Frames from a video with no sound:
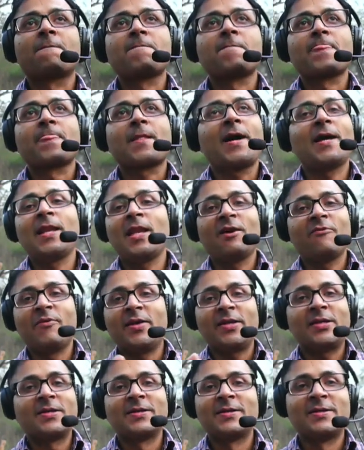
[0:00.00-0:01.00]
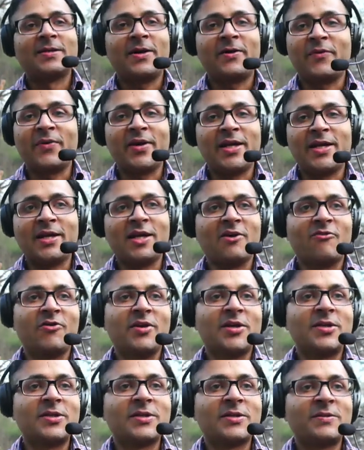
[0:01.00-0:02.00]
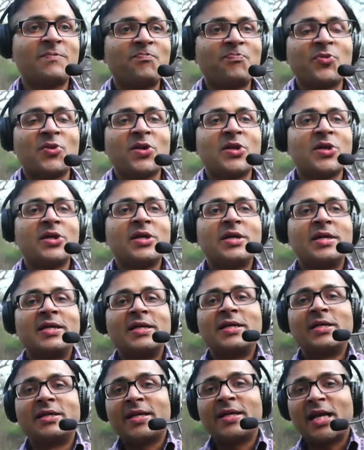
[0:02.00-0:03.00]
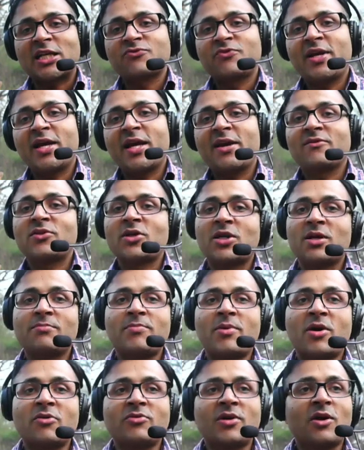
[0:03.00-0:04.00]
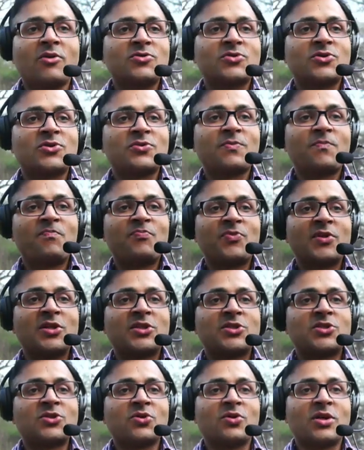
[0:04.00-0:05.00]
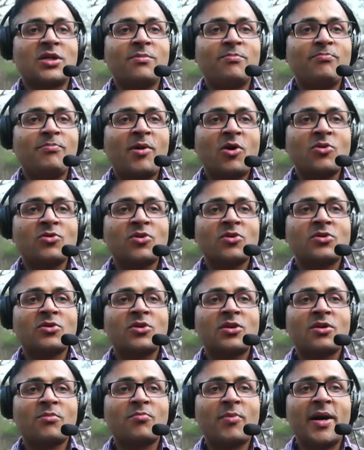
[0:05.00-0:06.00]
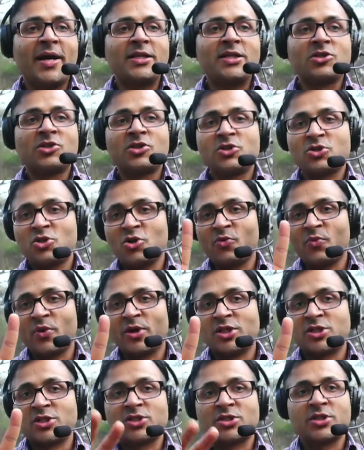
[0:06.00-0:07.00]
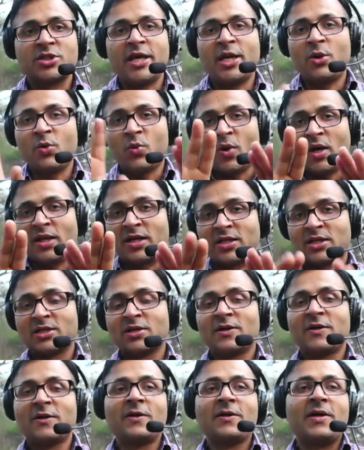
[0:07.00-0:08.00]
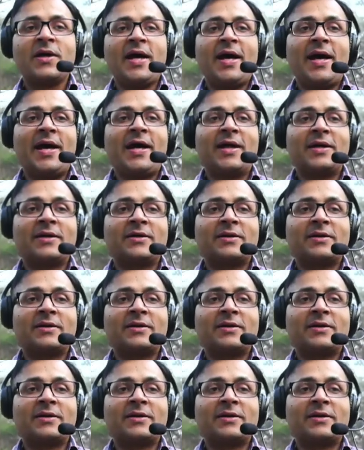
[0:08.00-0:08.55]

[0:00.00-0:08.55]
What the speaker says: I love it. I really love it. Next we have the compound nouns. So a compound noun combines two words in one, and